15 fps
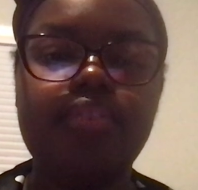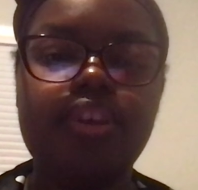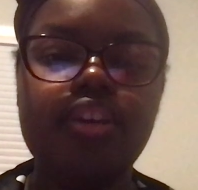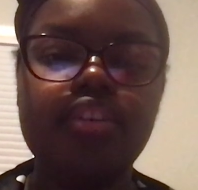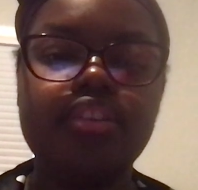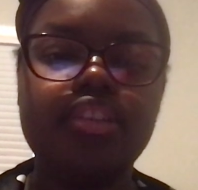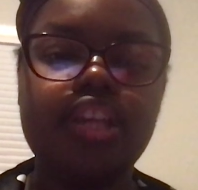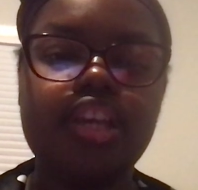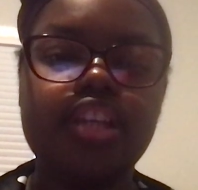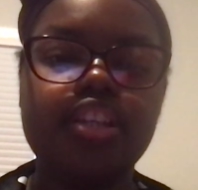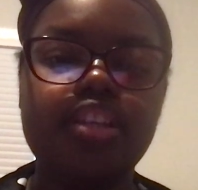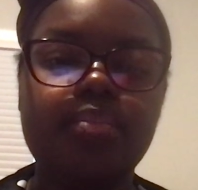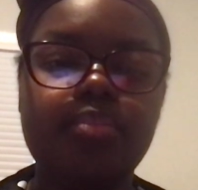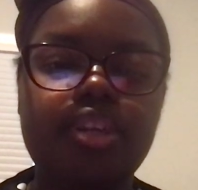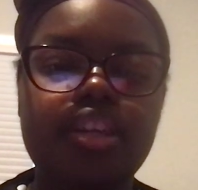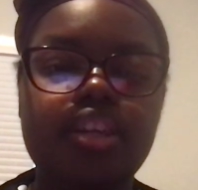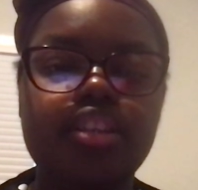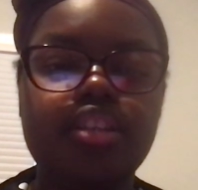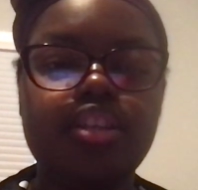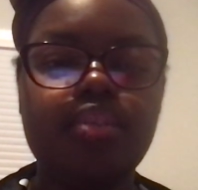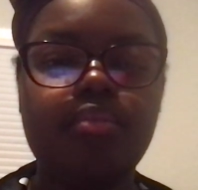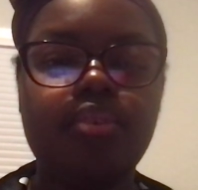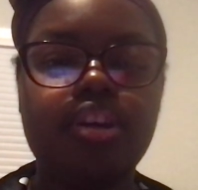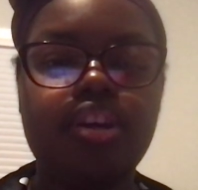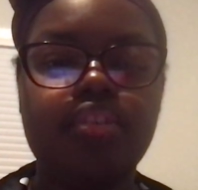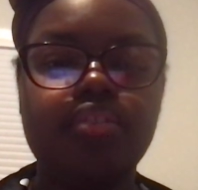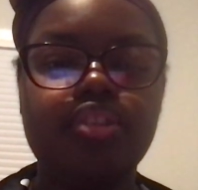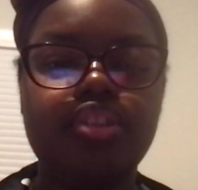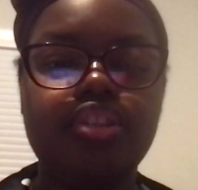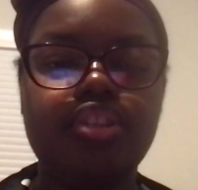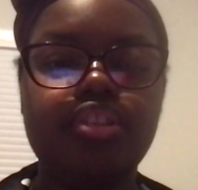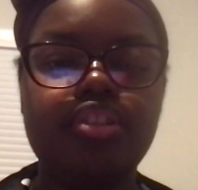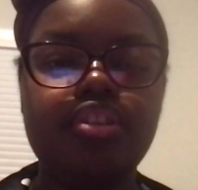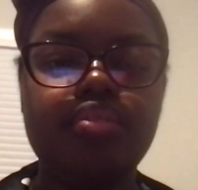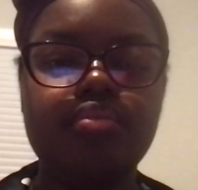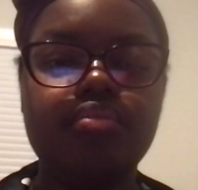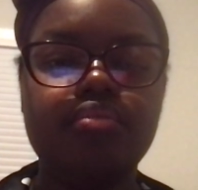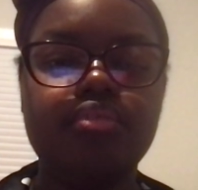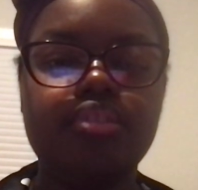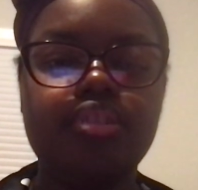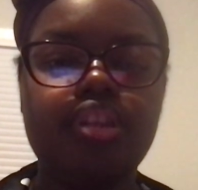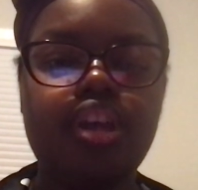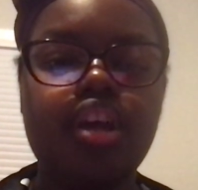feels like to be in someone else's shoes.